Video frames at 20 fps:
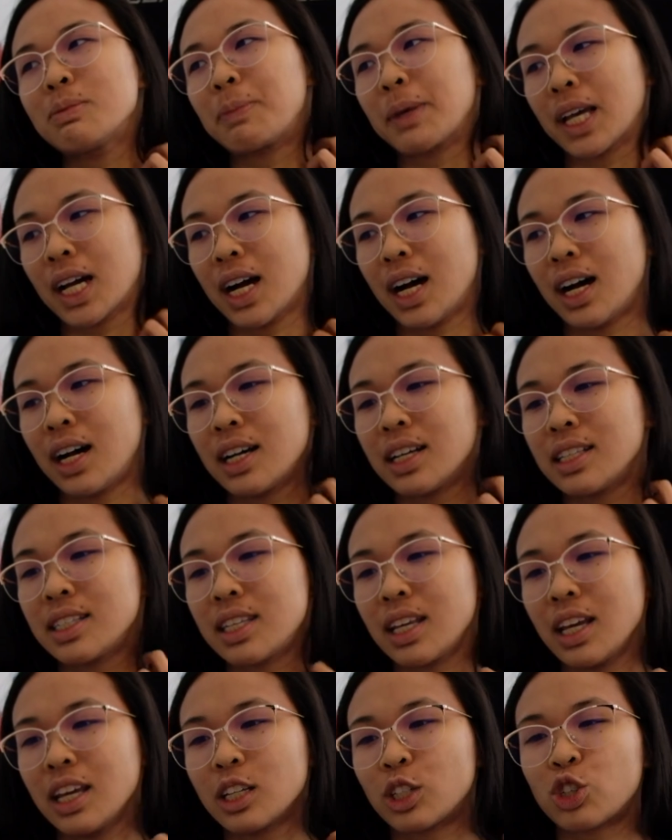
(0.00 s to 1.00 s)
because
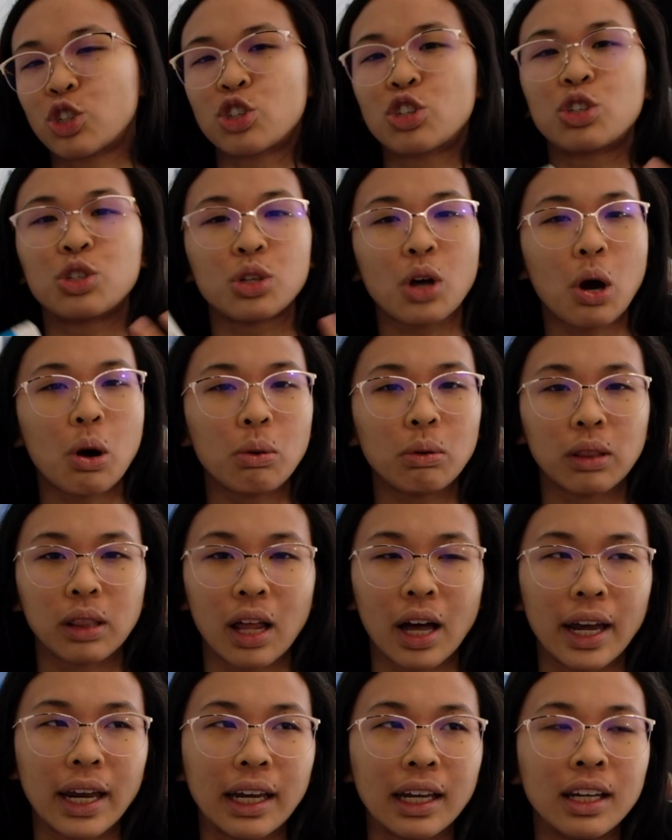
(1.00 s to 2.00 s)
it's so
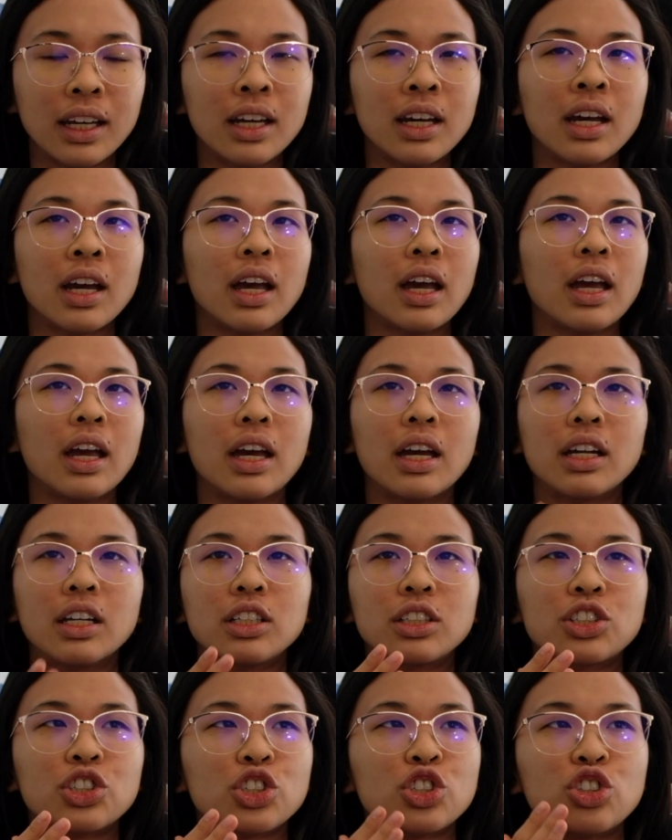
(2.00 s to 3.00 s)
light.
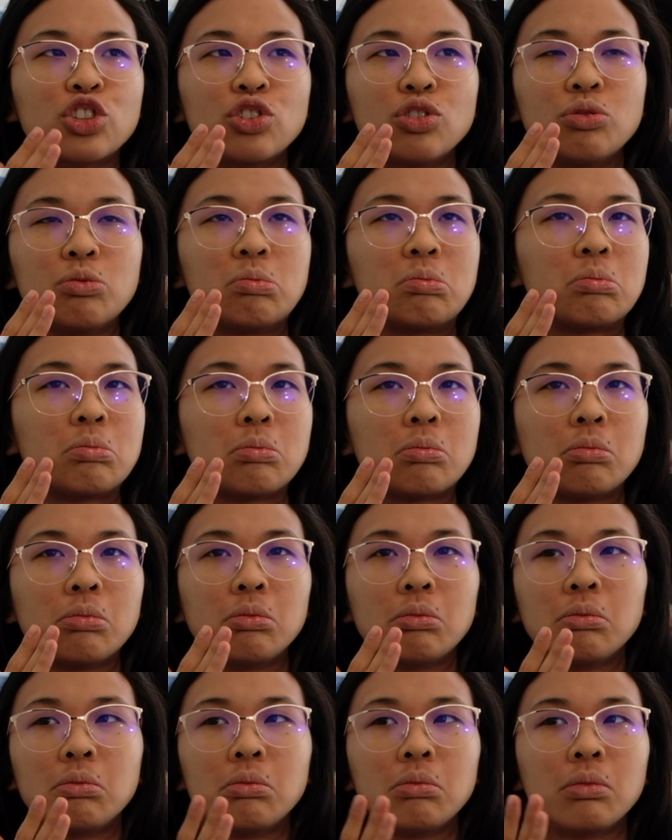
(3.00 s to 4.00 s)
It just
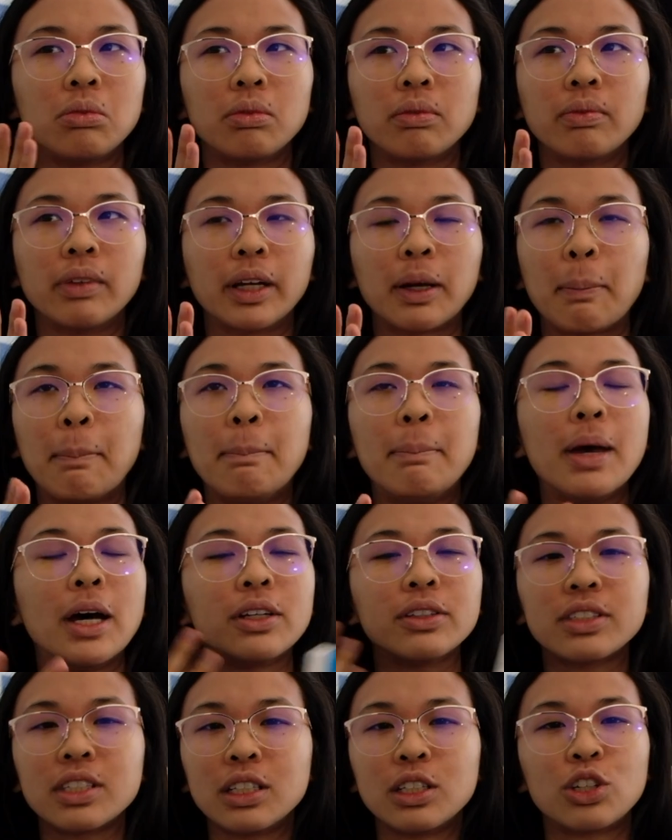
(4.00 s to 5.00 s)
like
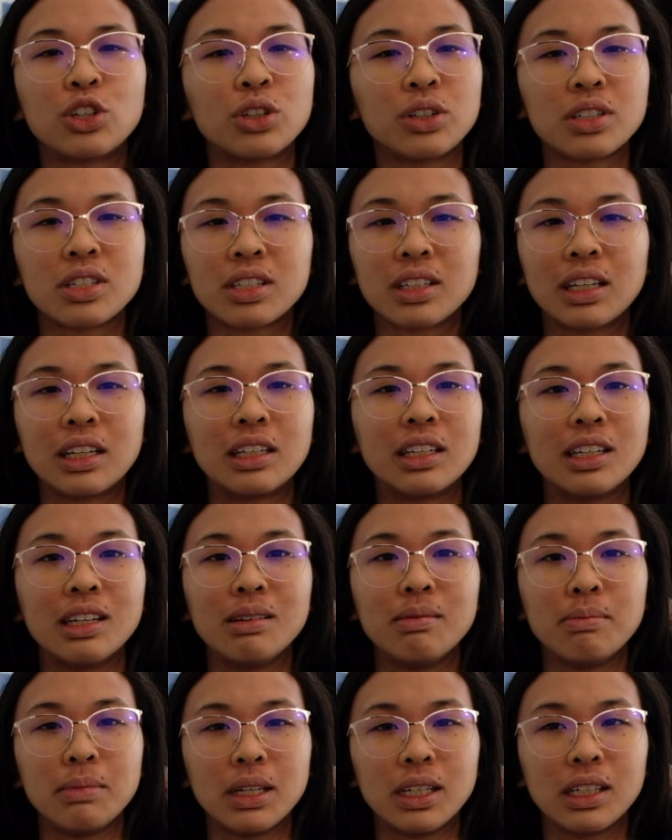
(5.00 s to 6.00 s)
melts into your skin
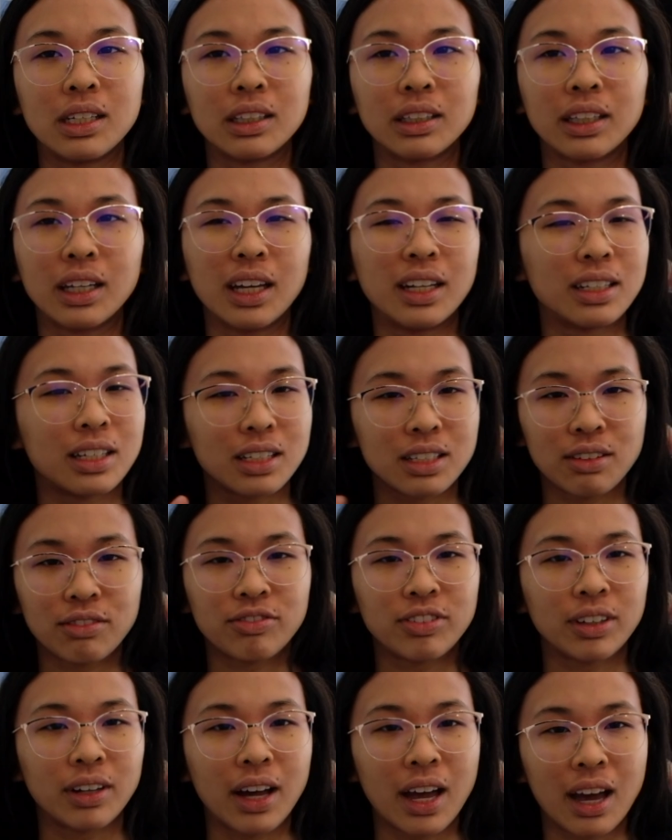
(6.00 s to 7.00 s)
immediately. It doesn't
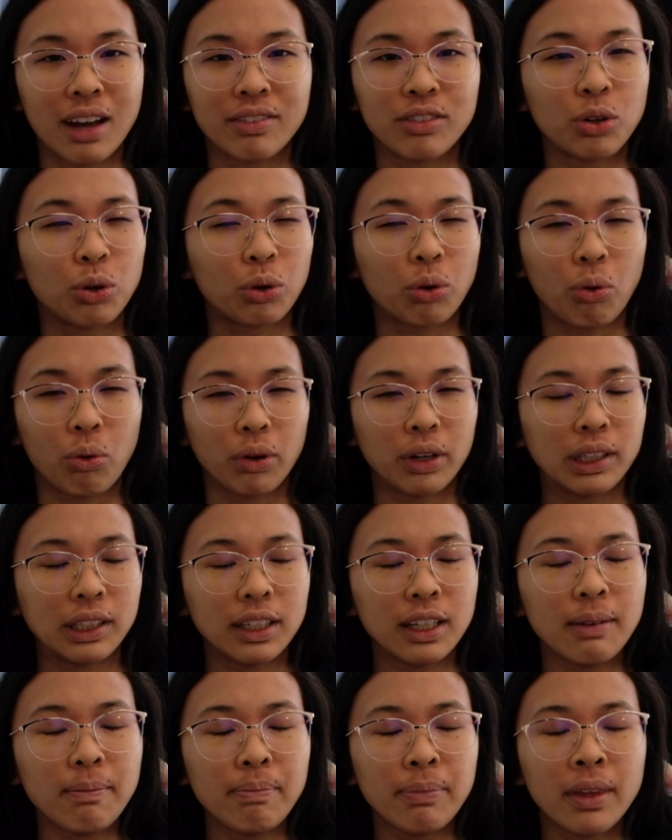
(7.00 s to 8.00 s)
feel heavy or
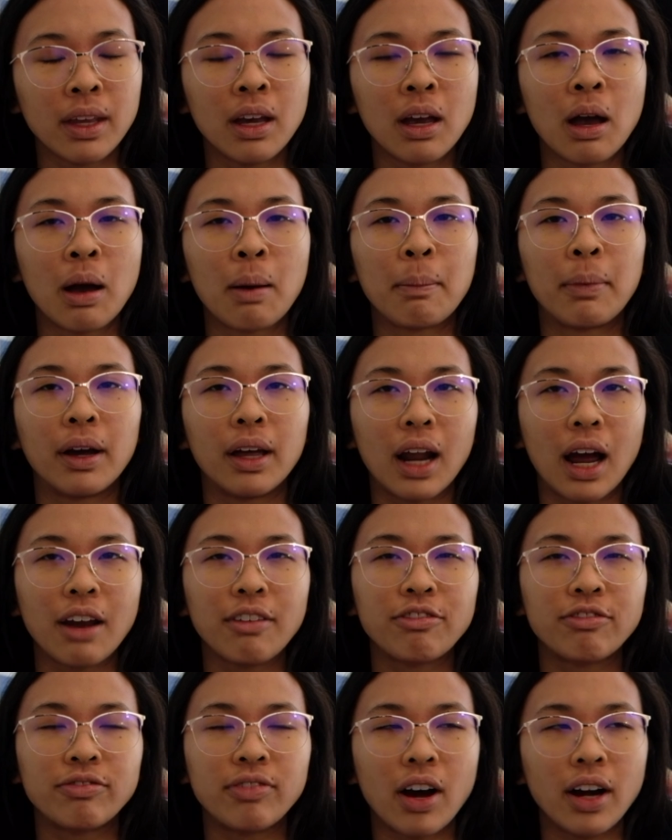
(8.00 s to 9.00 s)
oily. But I
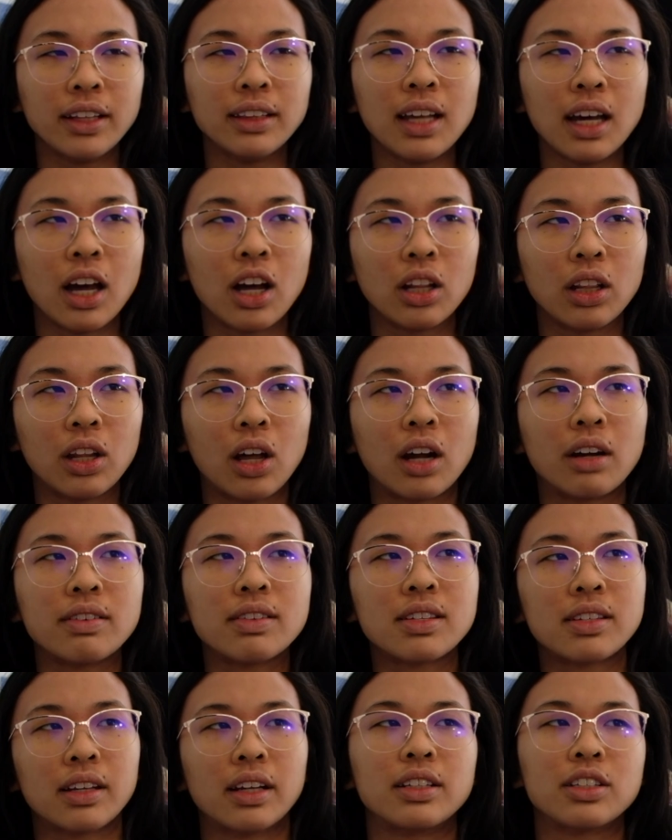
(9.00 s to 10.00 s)
find that a lot of
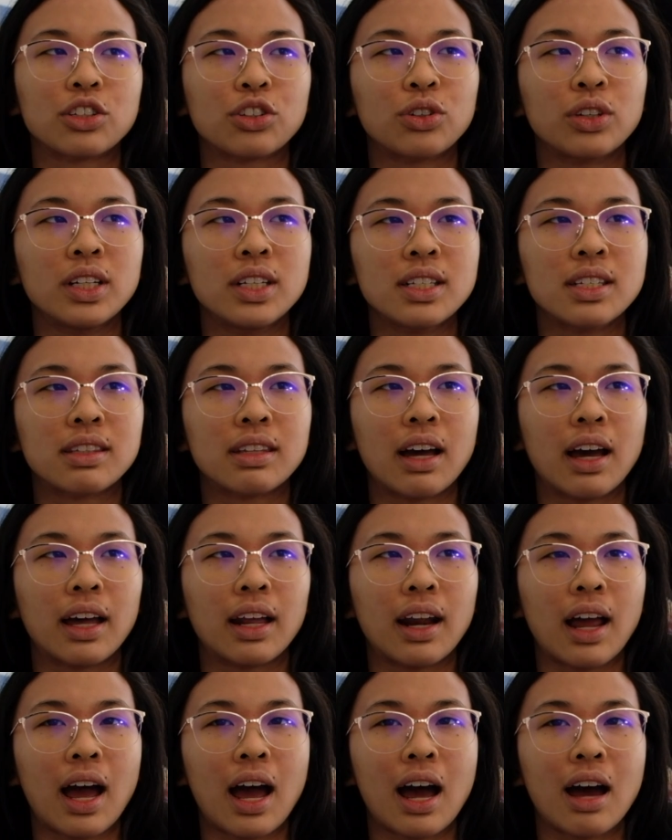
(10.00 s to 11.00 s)
sunscreens
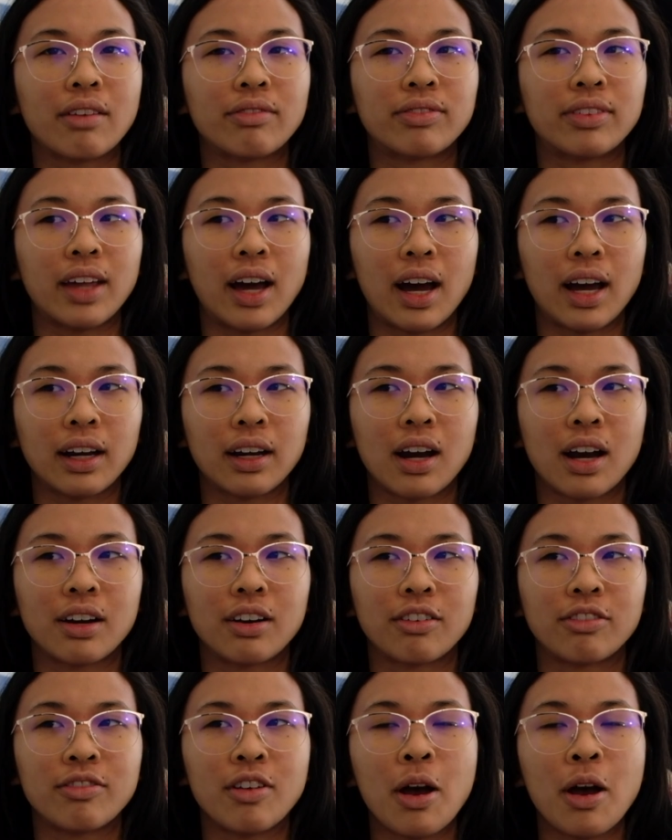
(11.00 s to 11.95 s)
that have that kind of